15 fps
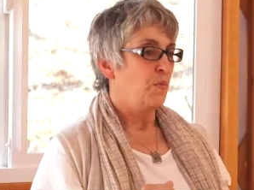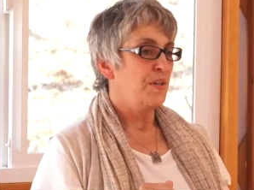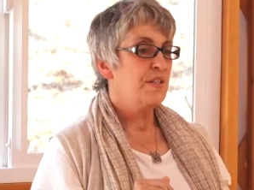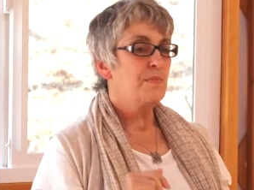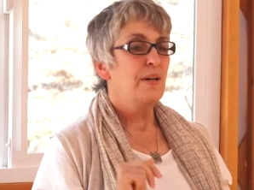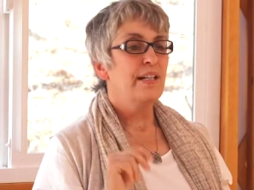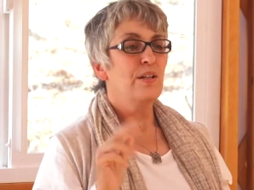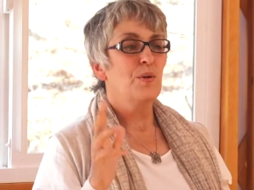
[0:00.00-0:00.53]
What
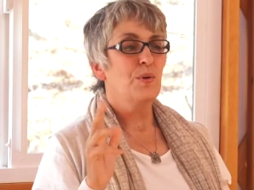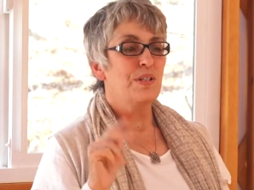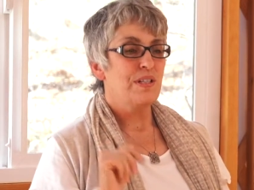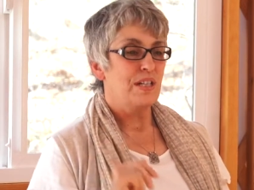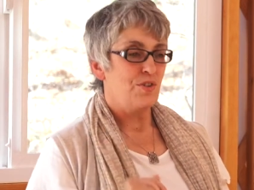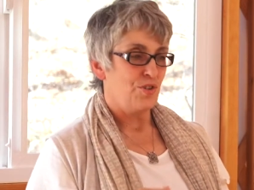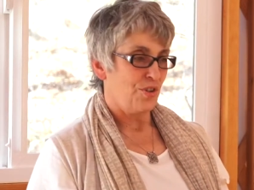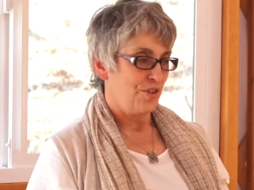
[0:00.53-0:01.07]
is my yoga
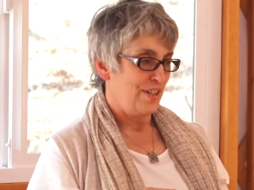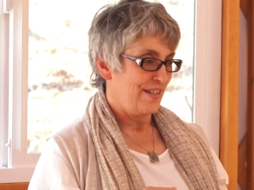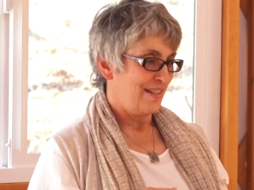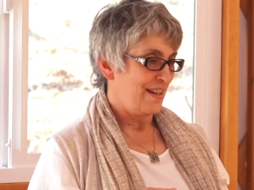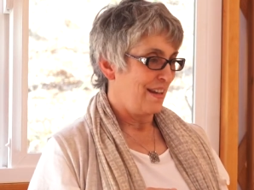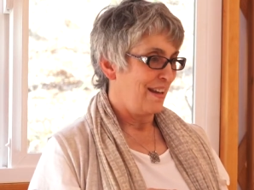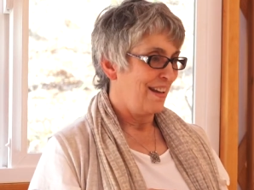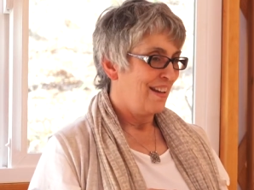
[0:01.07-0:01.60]
teacher going to
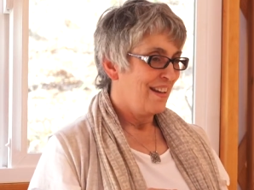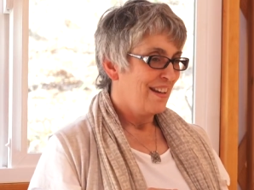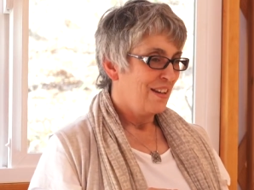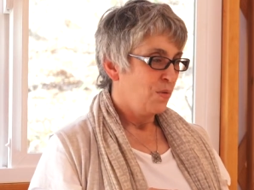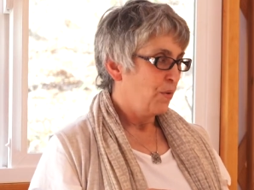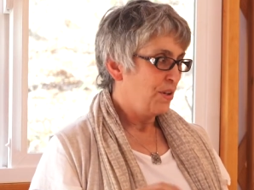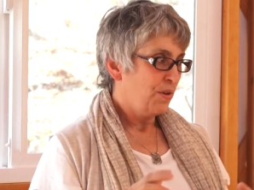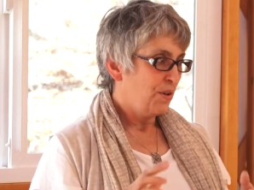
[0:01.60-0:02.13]
say?
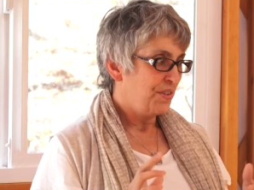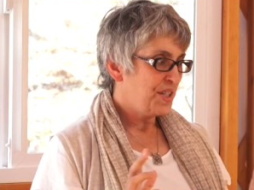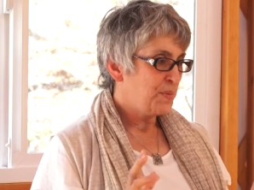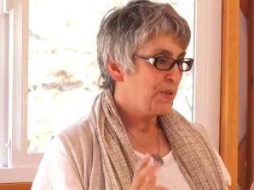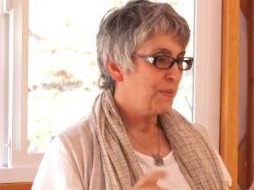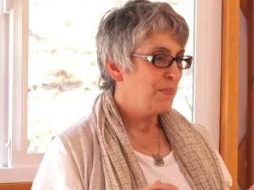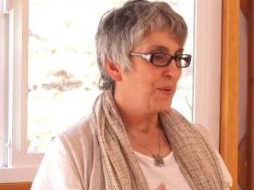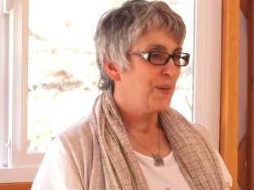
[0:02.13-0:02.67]
What are all these
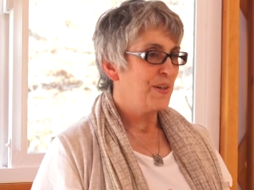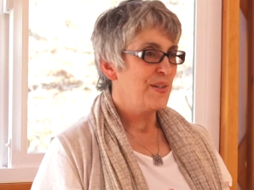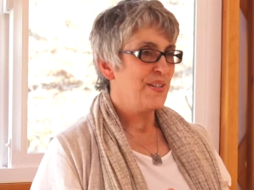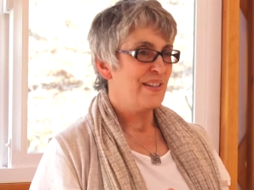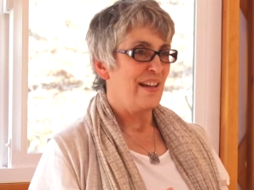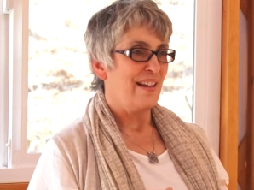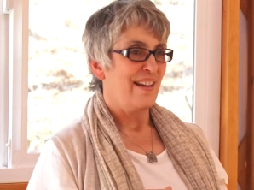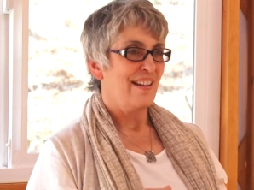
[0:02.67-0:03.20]
people going to
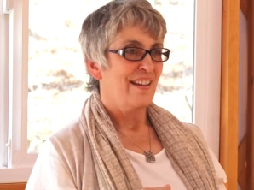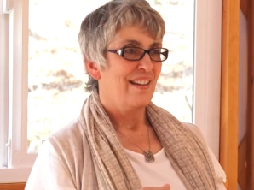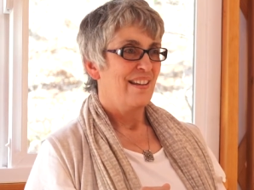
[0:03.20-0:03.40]
say?